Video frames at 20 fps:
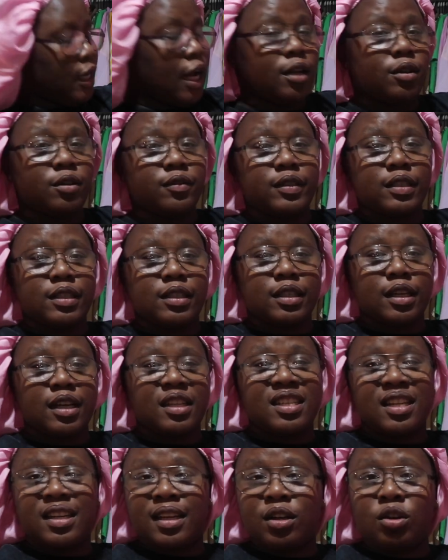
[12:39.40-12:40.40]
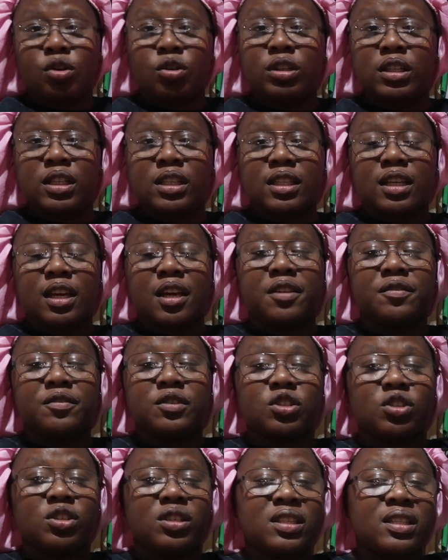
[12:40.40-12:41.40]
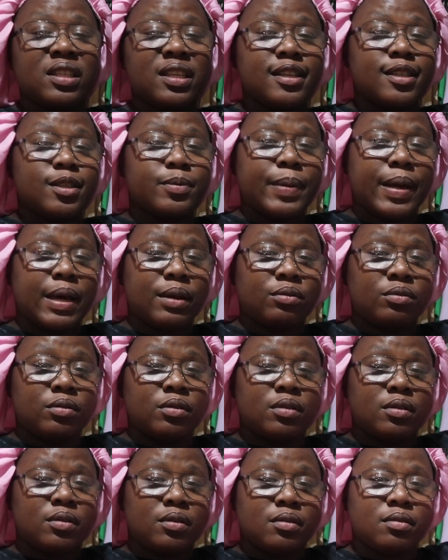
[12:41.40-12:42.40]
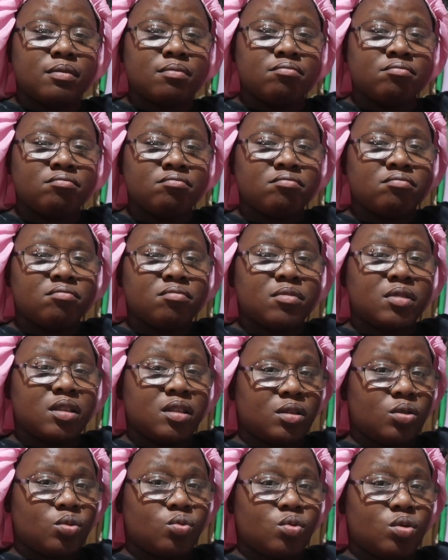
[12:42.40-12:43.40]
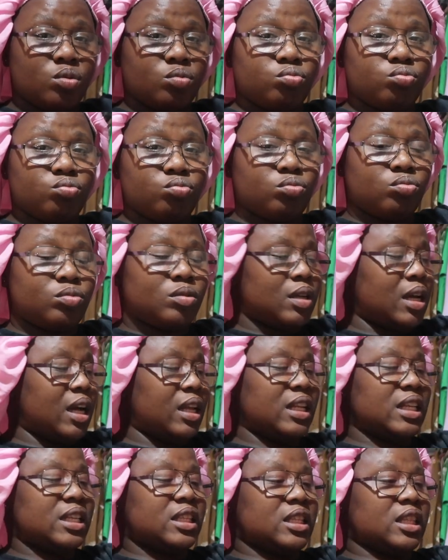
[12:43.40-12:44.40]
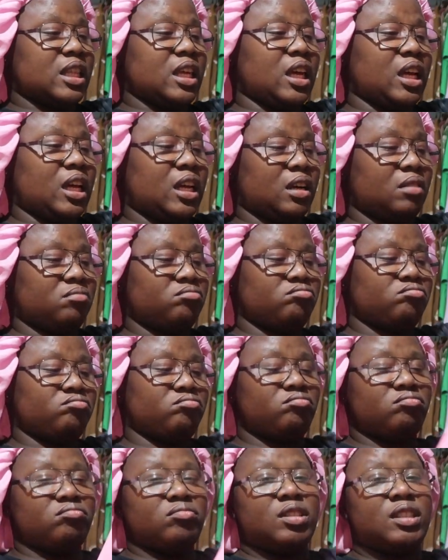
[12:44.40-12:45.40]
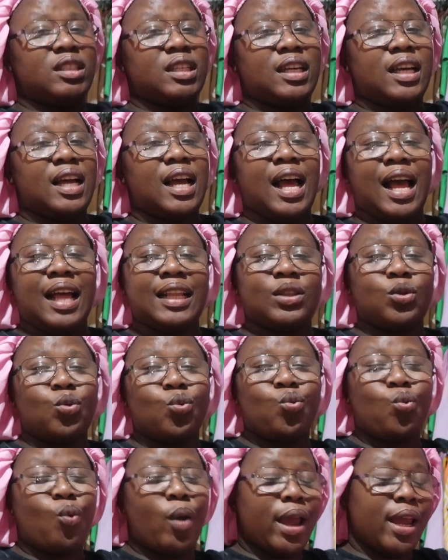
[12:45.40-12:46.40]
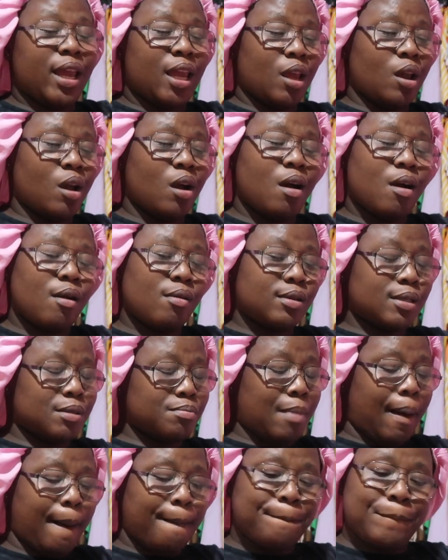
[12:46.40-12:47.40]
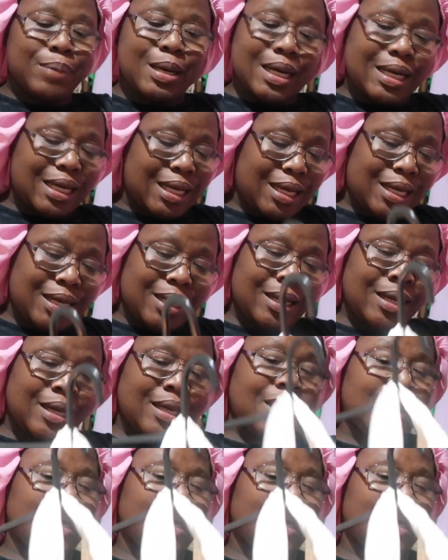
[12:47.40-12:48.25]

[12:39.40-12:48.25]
I love this skirt. And I got this skirt for just £6. This one. And it's thick. And the way it hugs my body.